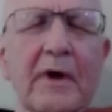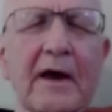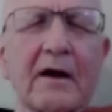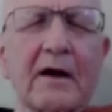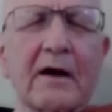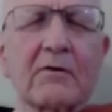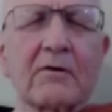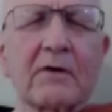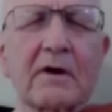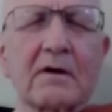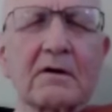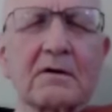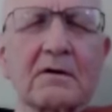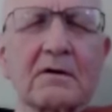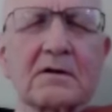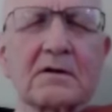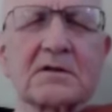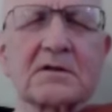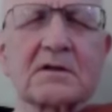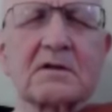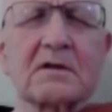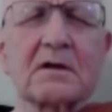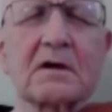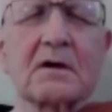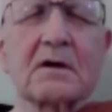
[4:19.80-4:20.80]
Background
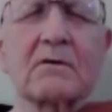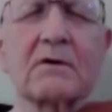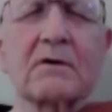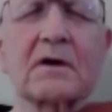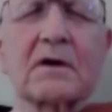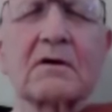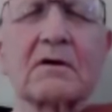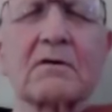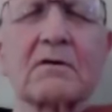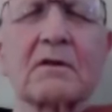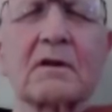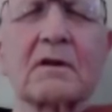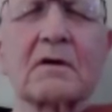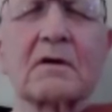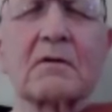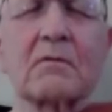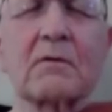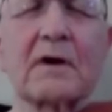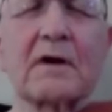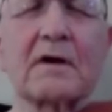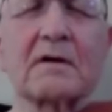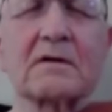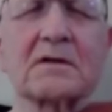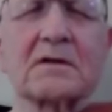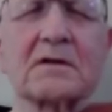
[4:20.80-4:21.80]
is the knowing or the
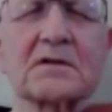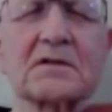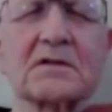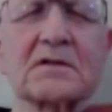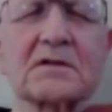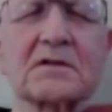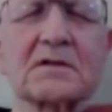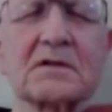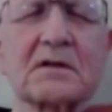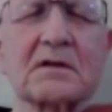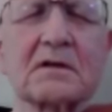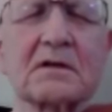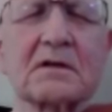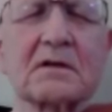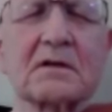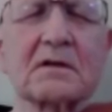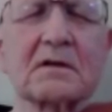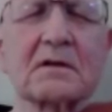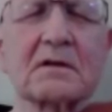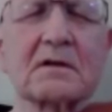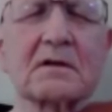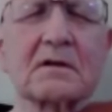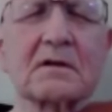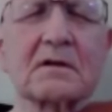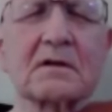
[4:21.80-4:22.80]
awareness.
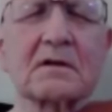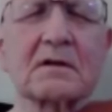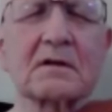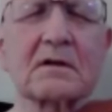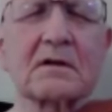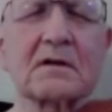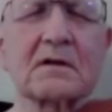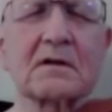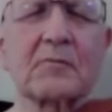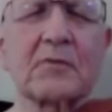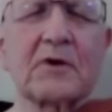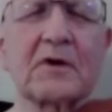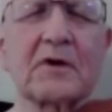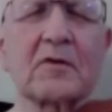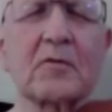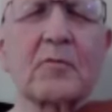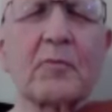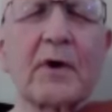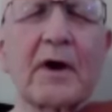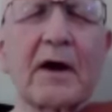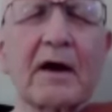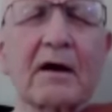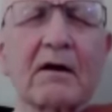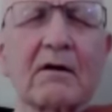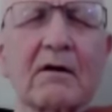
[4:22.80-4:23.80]
Be the
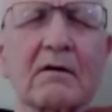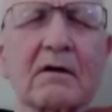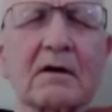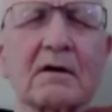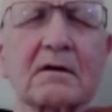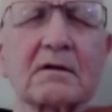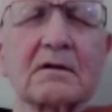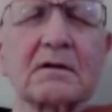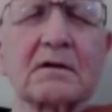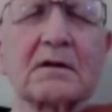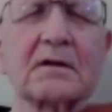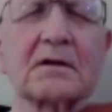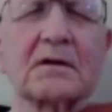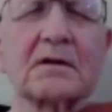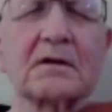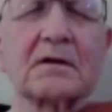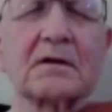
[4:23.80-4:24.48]
background.